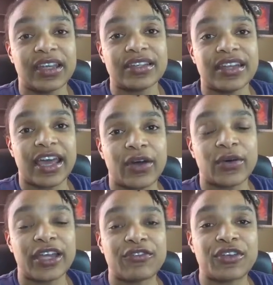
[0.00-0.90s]

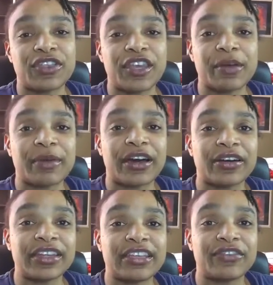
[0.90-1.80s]
Now, if we think
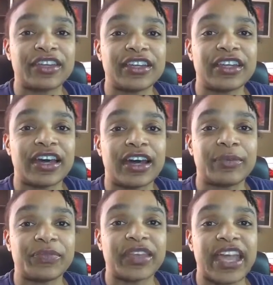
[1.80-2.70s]
about even
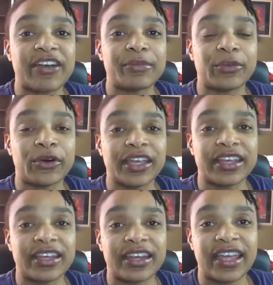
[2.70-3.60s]
Garrett
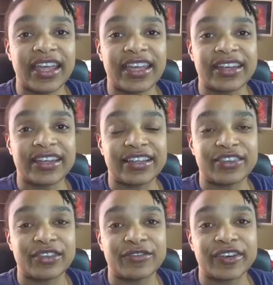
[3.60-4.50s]
Morgan and
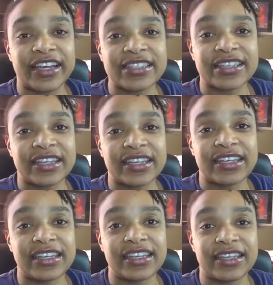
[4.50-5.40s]
the device that
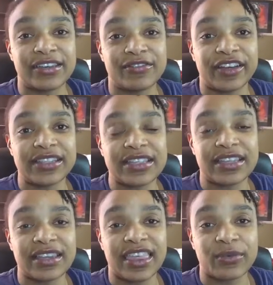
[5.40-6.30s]
he
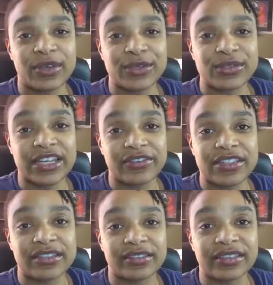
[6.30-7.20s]
invented that we use every
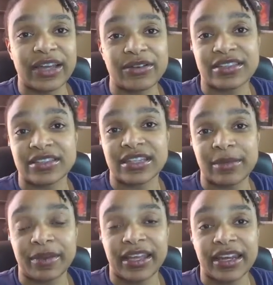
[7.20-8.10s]
single day, which is a
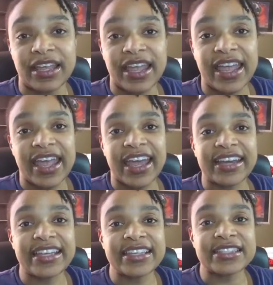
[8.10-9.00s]
stoplight, had
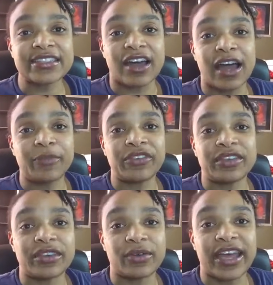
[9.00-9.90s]
he stopped
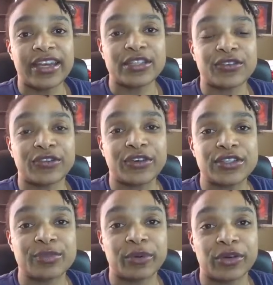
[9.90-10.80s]
at his
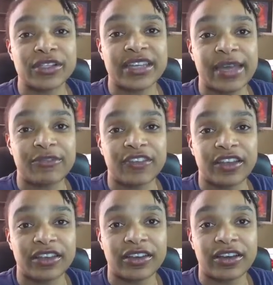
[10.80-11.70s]
first prototype
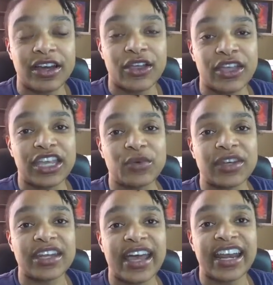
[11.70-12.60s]
failure, he
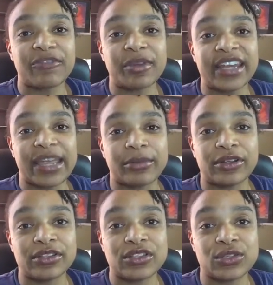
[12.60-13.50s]
would not have been
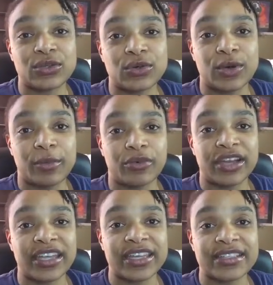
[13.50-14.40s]
able to
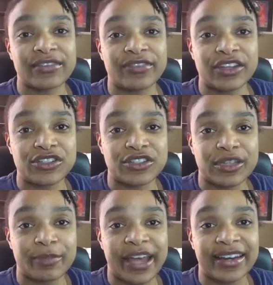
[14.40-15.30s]
bring his invention to
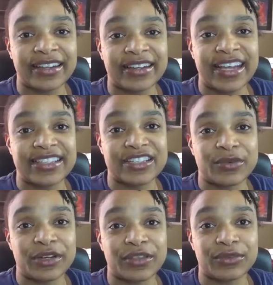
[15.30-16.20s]
patent in
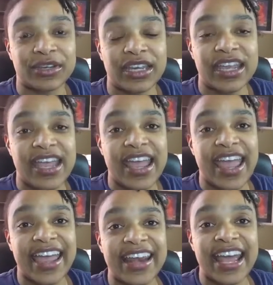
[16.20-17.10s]
1923
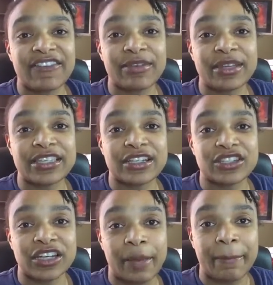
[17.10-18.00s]
and have it be
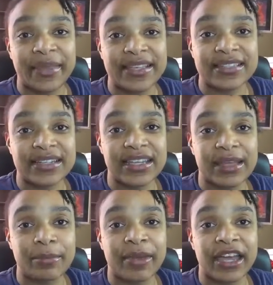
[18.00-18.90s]
such an amazingly
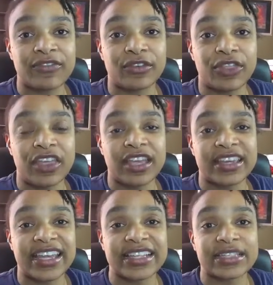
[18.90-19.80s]
impactful thing
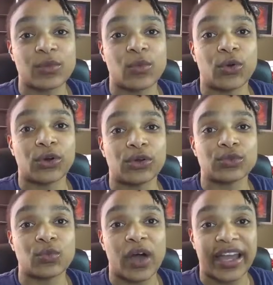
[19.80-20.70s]
that is
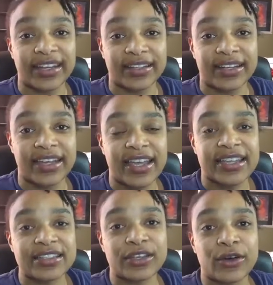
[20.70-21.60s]
worldwide.
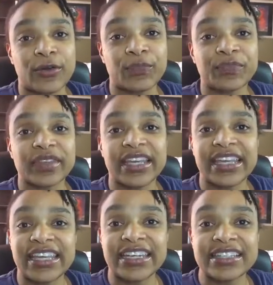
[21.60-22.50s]
So
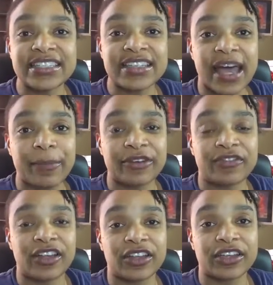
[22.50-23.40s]
he didn't stop at
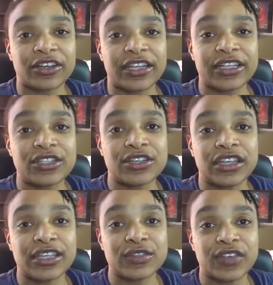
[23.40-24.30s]
failure. He
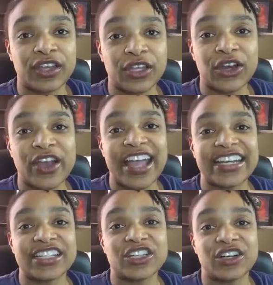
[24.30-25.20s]
took his failure and
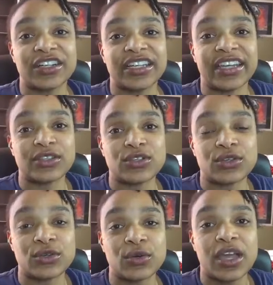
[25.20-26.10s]
he turned it
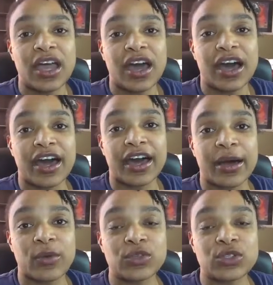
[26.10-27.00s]
into
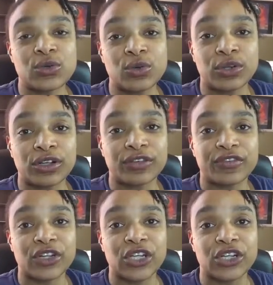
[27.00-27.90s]
a tool
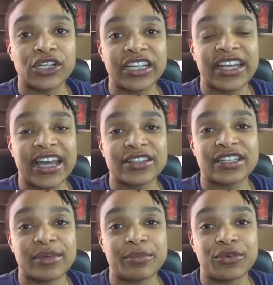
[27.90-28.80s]
for learning how
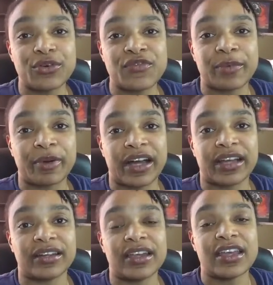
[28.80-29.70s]
to improve
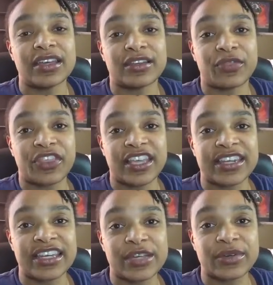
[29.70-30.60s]
upon the thing
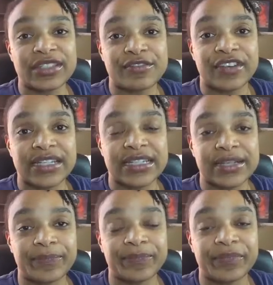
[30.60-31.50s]
that he was
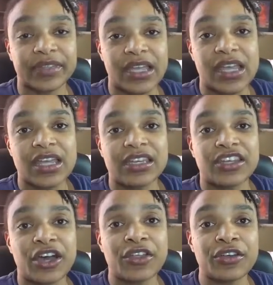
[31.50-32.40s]
inventing.
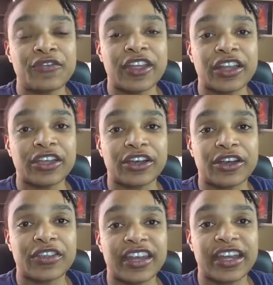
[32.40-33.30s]
The other
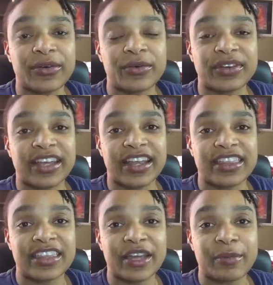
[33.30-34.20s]
failure that I
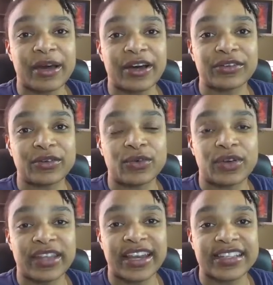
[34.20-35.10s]
think about,
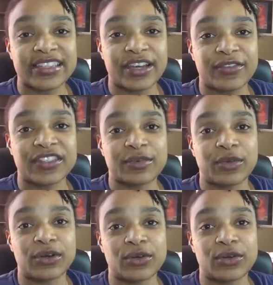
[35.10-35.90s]
and it's of someone